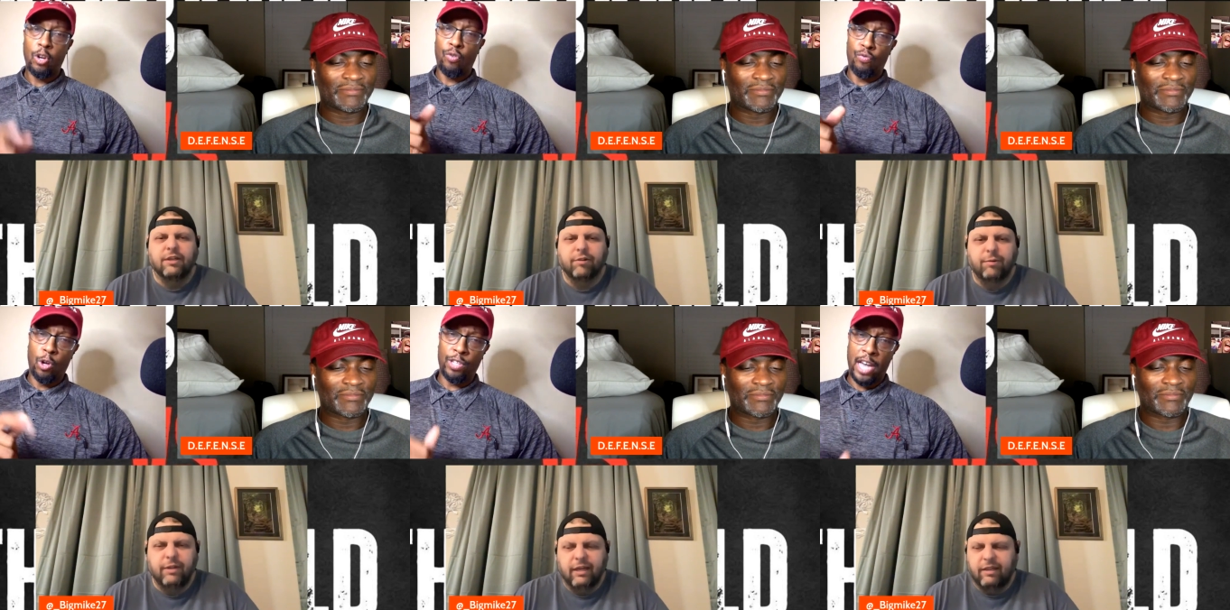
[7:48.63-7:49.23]

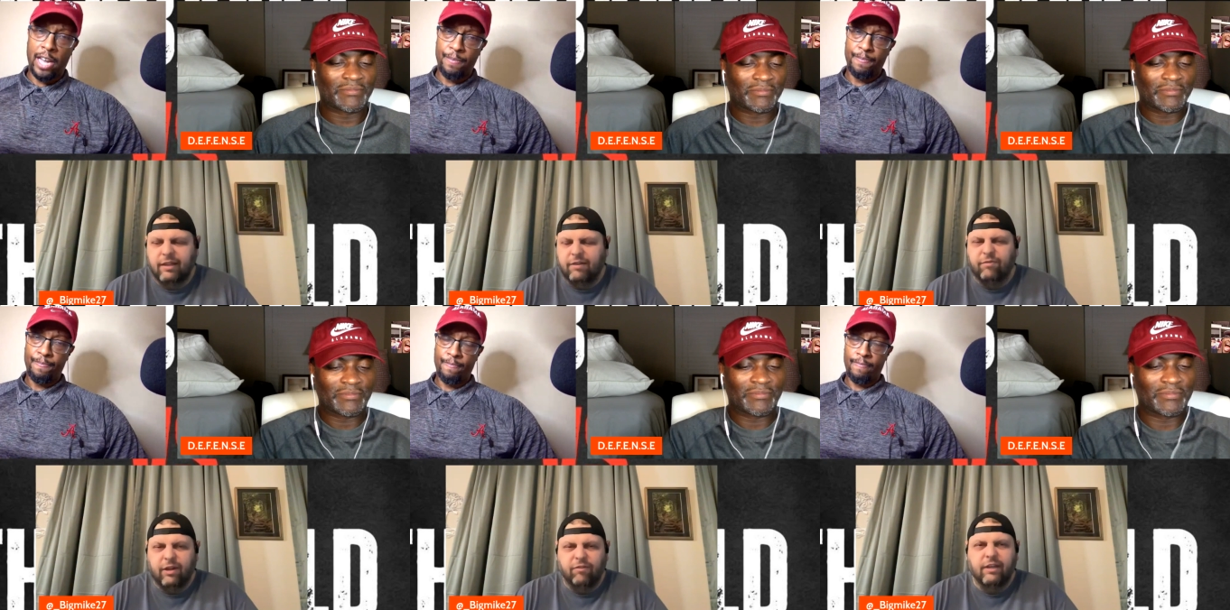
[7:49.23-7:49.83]
Speaker 1: agree Roll with that. They
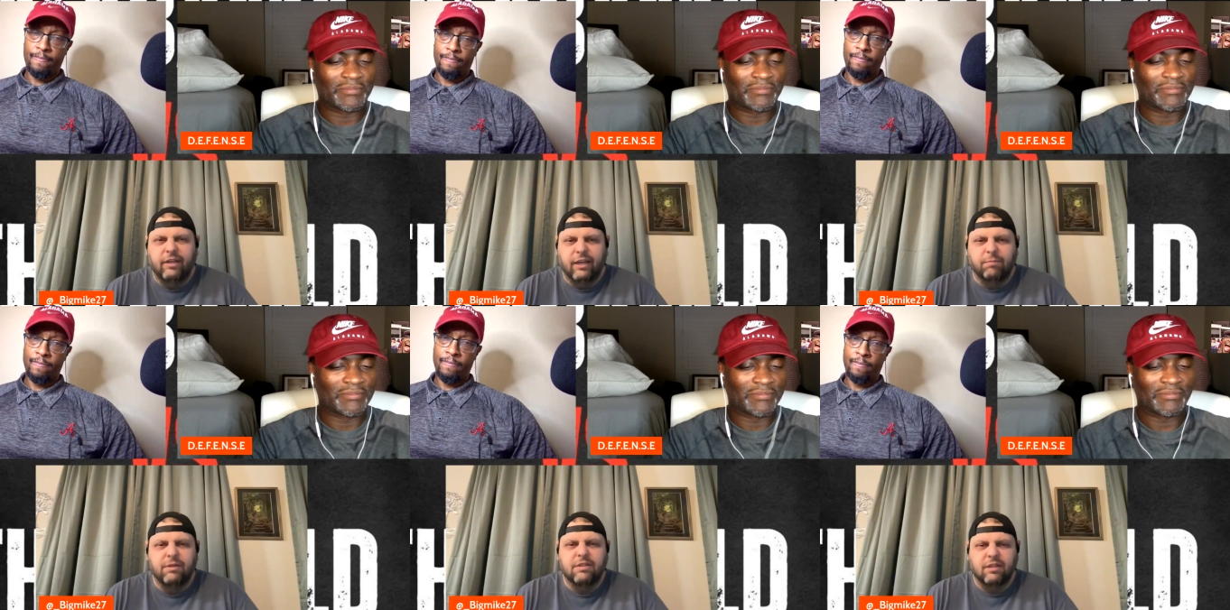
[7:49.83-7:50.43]
Speaker 2: definitely
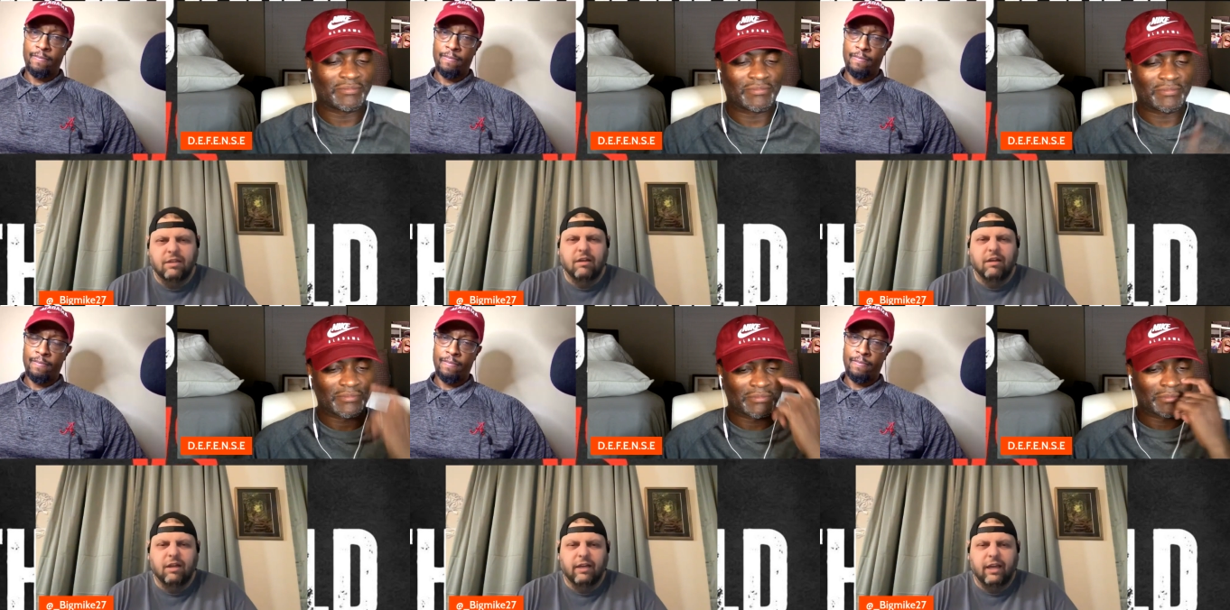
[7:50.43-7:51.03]
kept us in
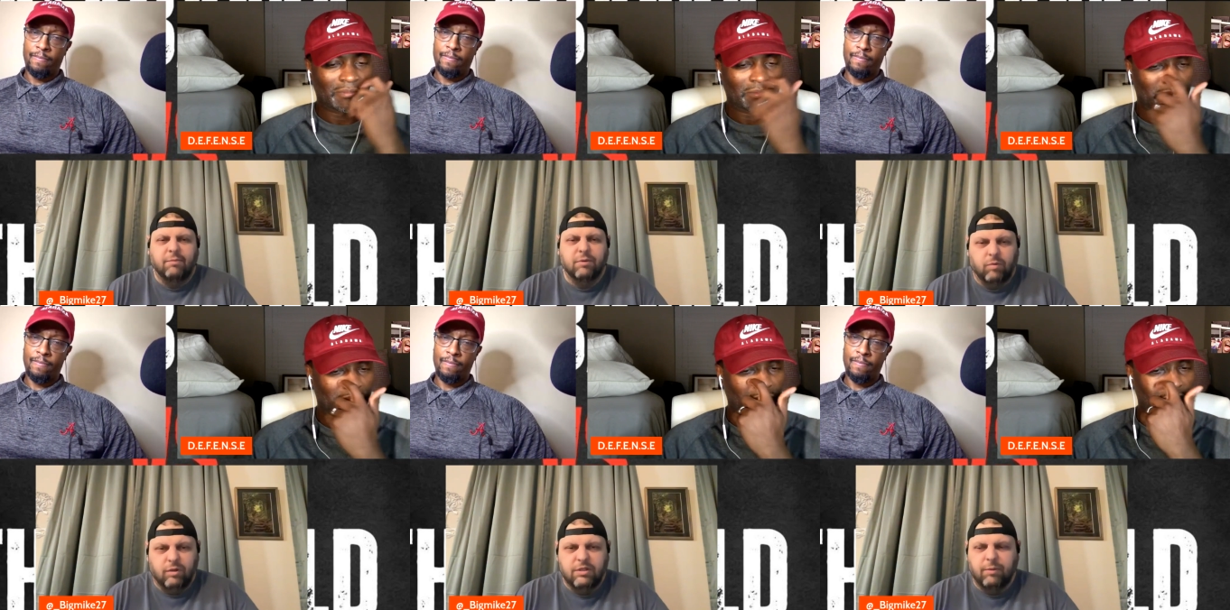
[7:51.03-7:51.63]
a lot of games
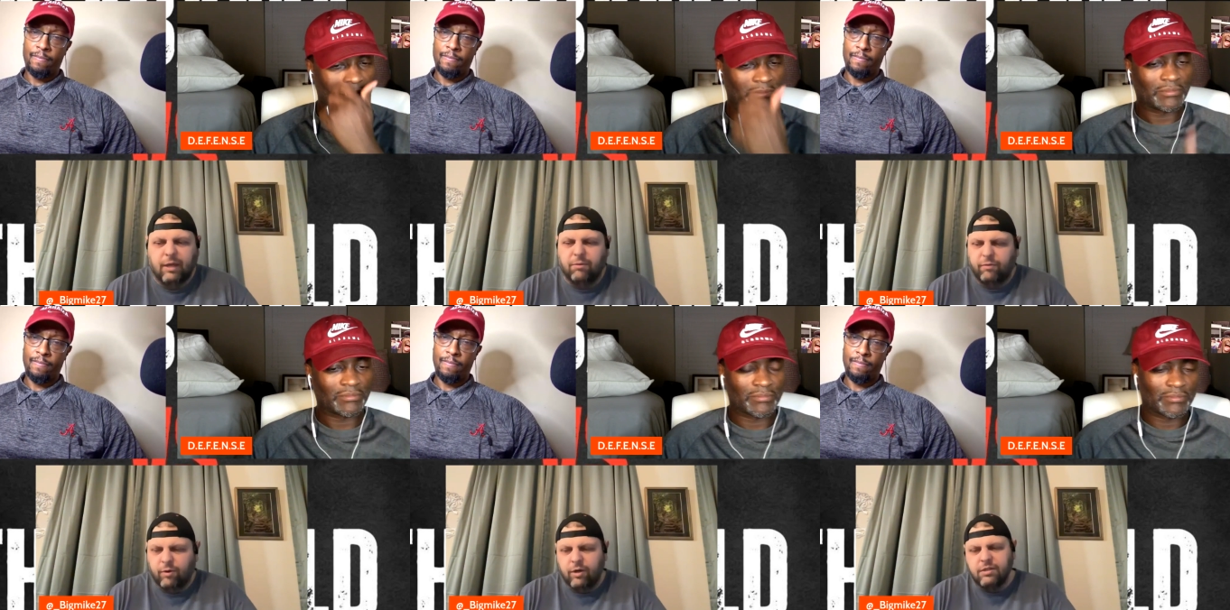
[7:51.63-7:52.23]
and won some games
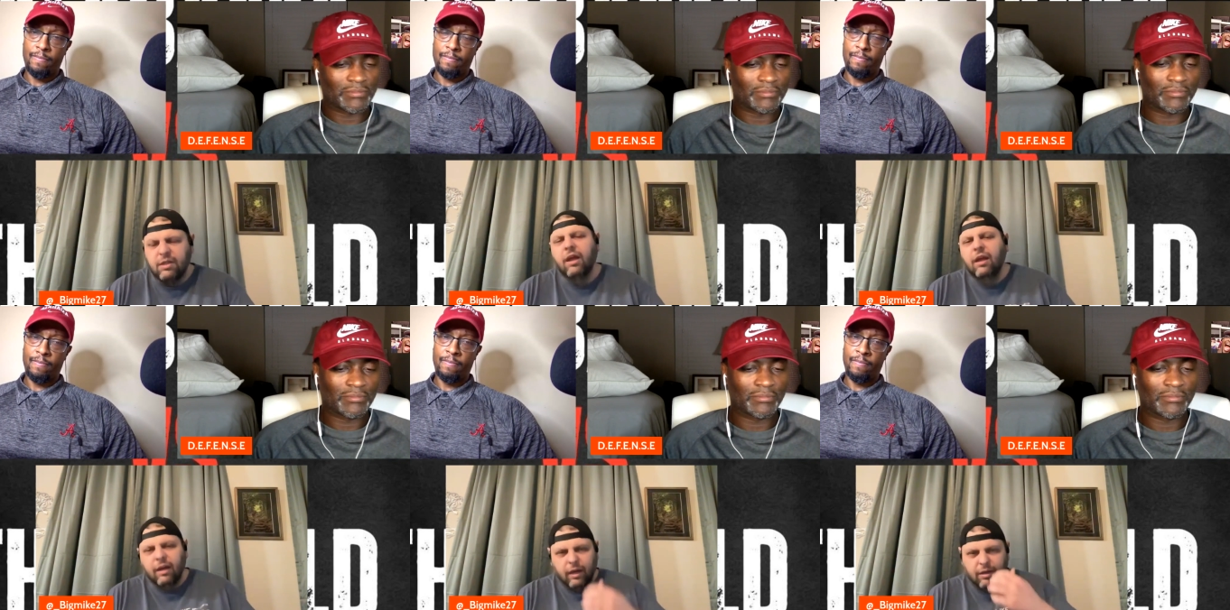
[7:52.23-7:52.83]
for us.
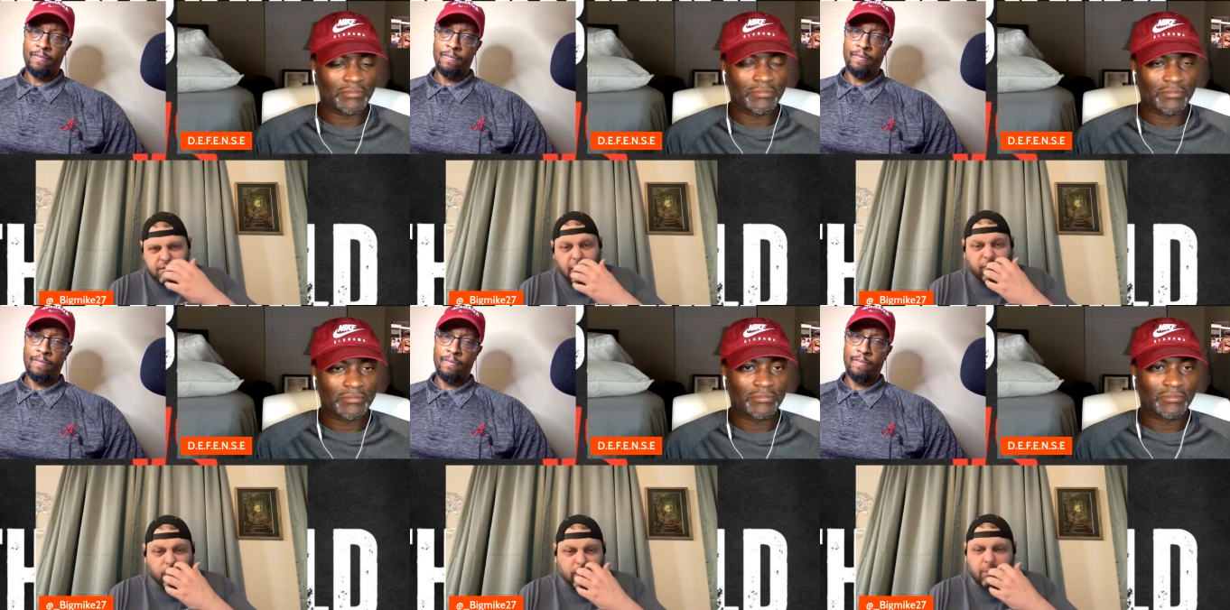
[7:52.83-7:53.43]
Uh,
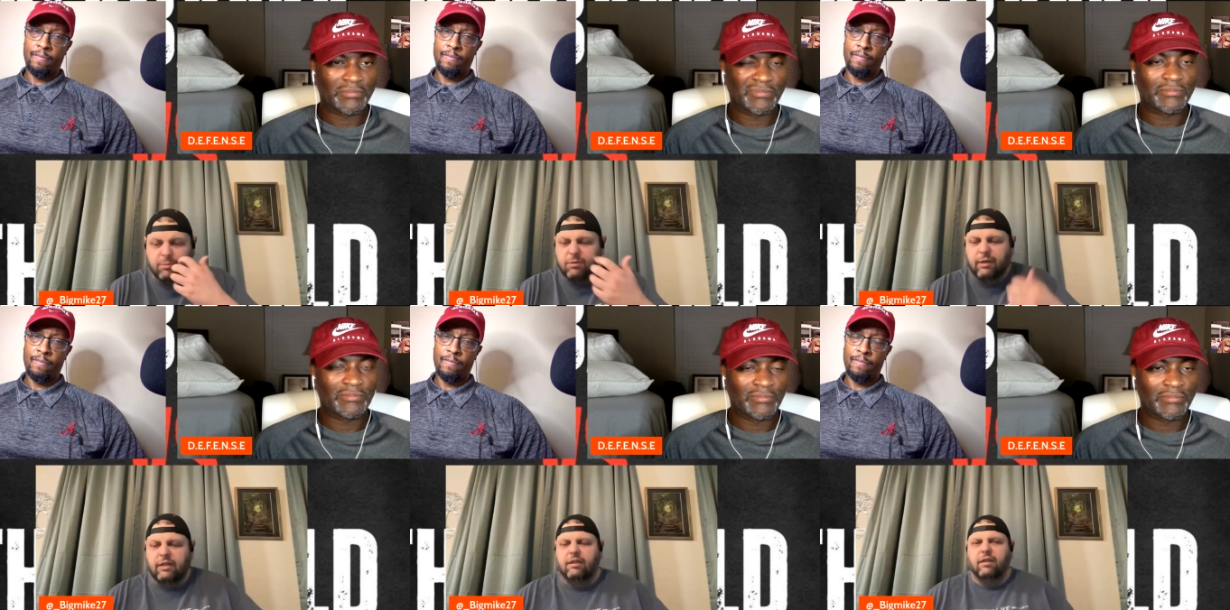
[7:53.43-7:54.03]
South Florida comes to
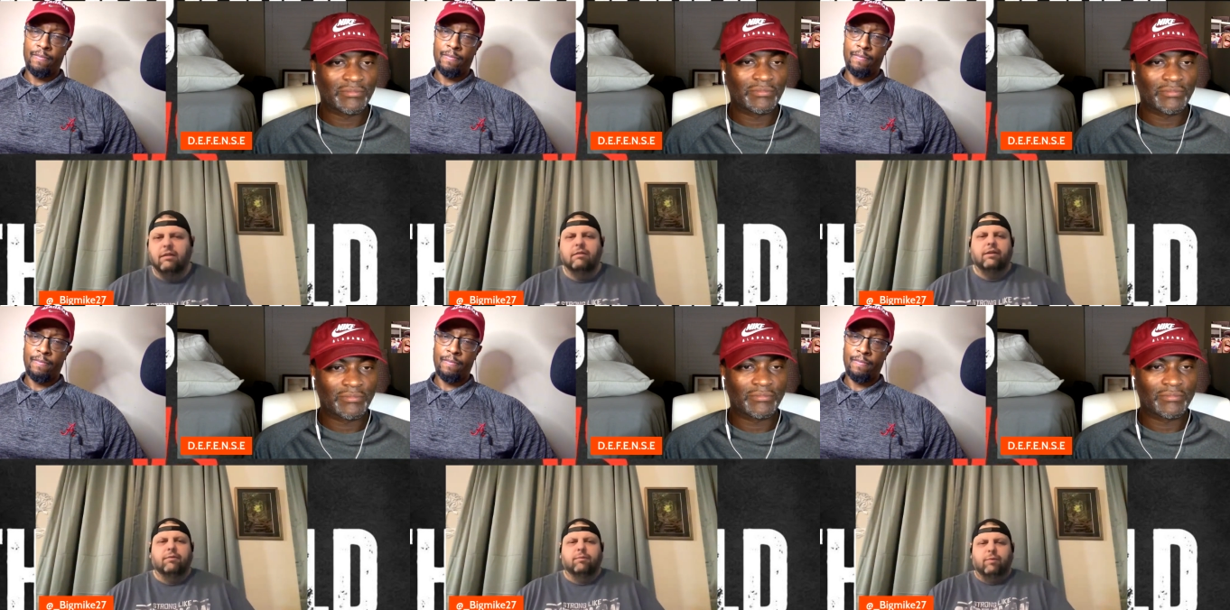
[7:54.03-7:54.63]
mind that
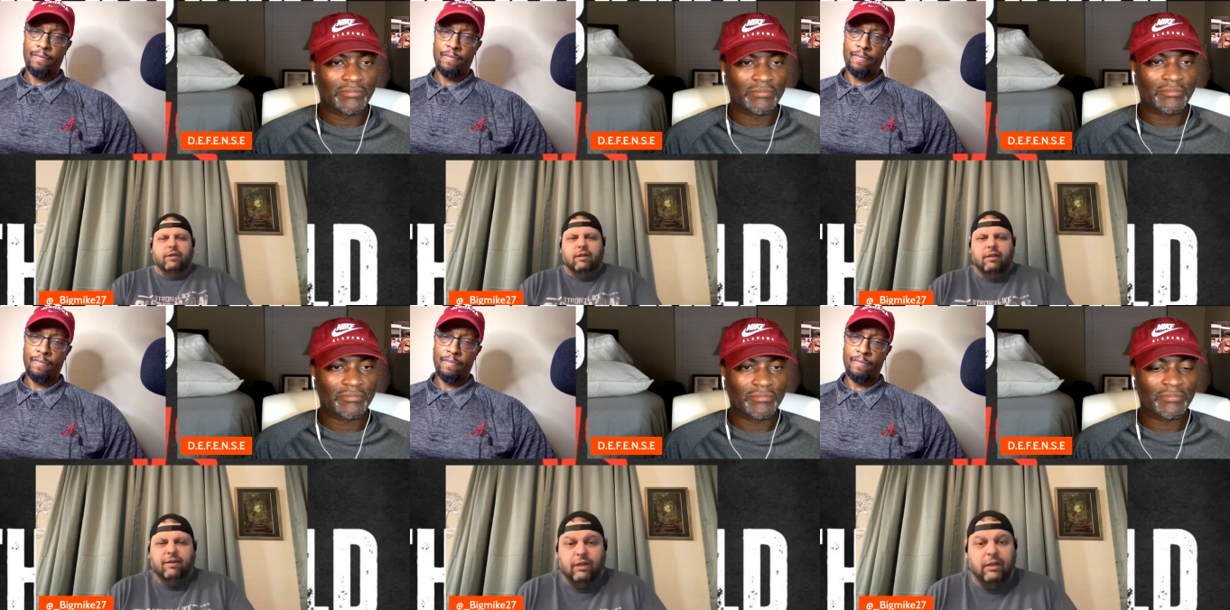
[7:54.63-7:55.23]
you know we
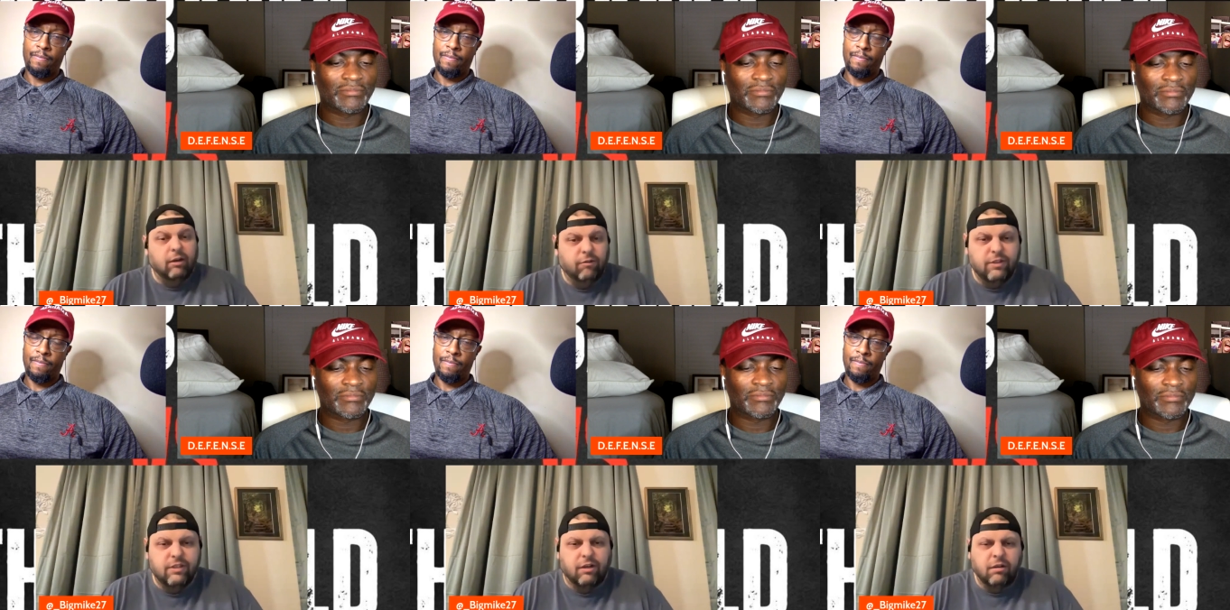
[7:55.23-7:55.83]
didn't have any
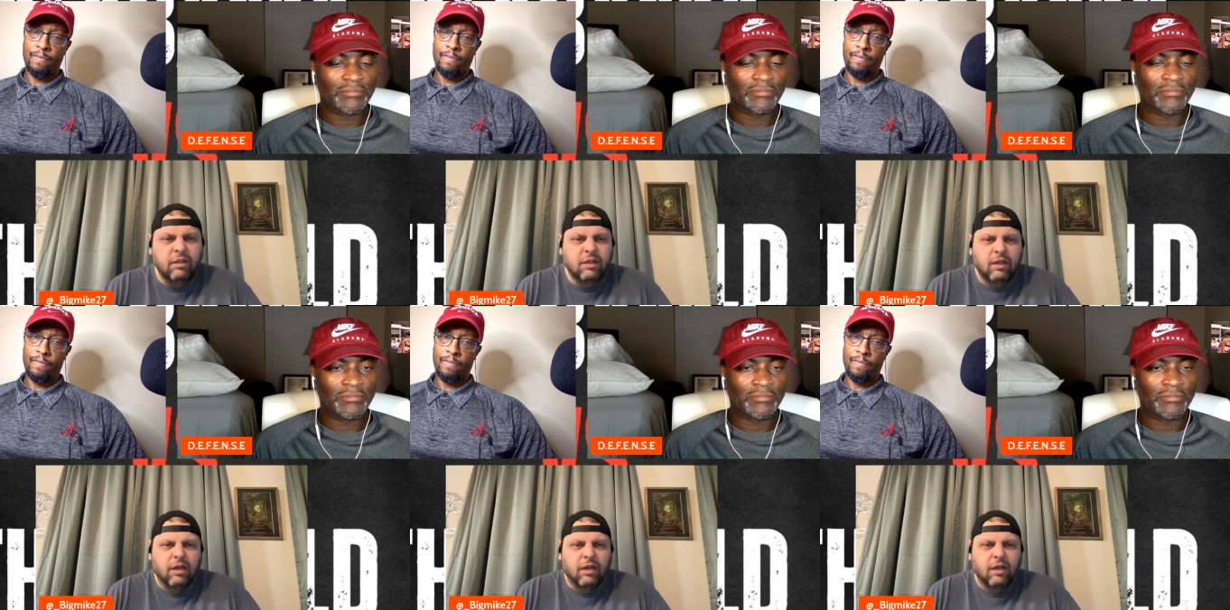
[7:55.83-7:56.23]
offense at all.